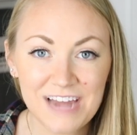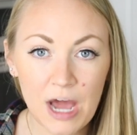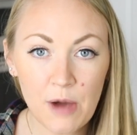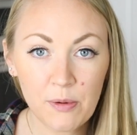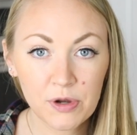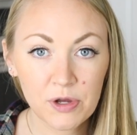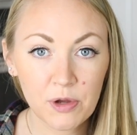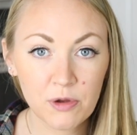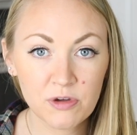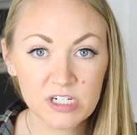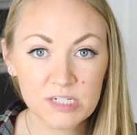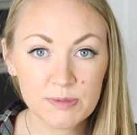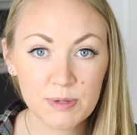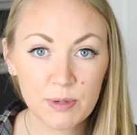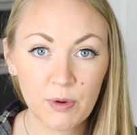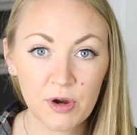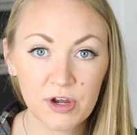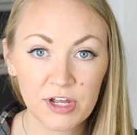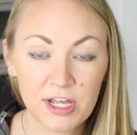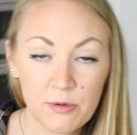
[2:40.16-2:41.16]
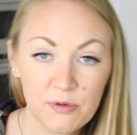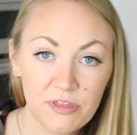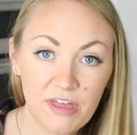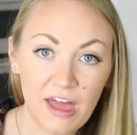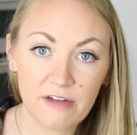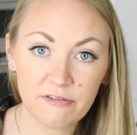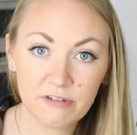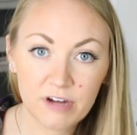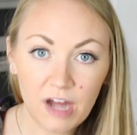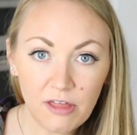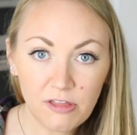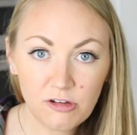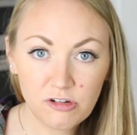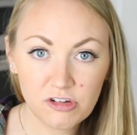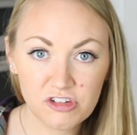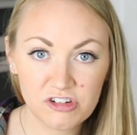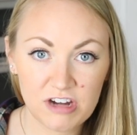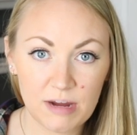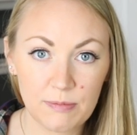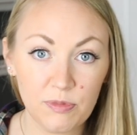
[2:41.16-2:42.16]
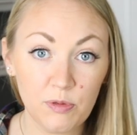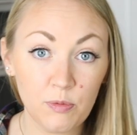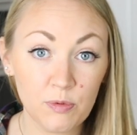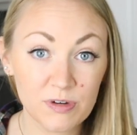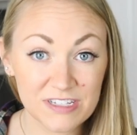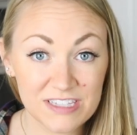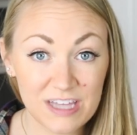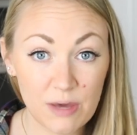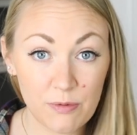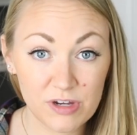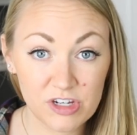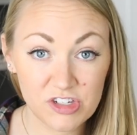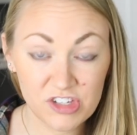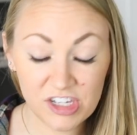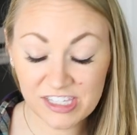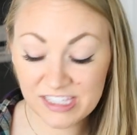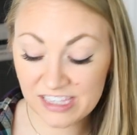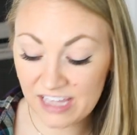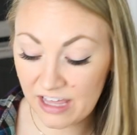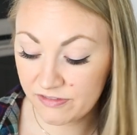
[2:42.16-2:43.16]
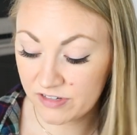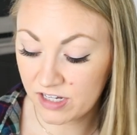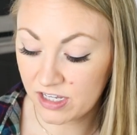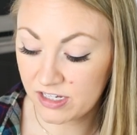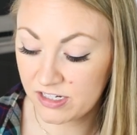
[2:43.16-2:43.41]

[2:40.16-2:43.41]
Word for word: Now we're going to be working with every other strip, the ones that we just left